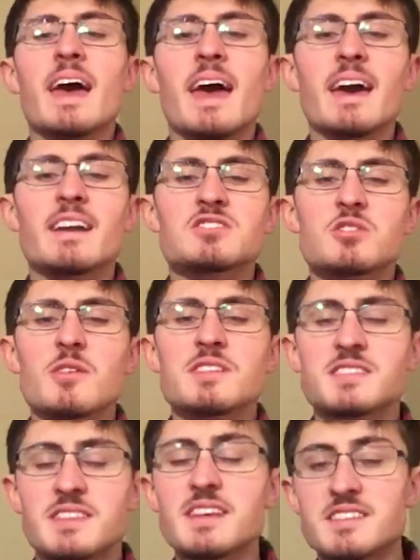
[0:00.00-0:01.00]
and as
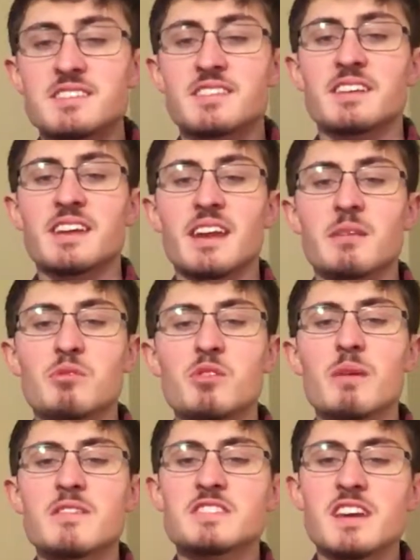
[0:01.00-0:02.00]
always, this is the Canadian Movie
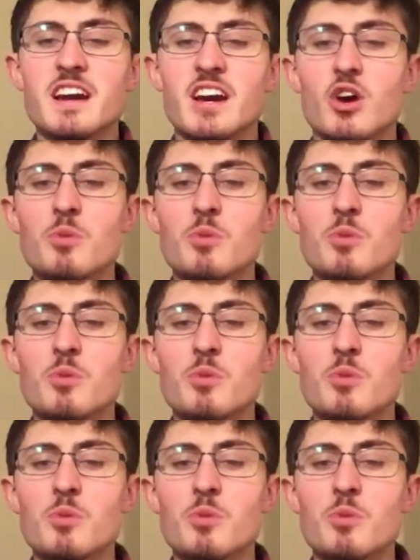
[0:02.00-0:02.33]
Buff saying I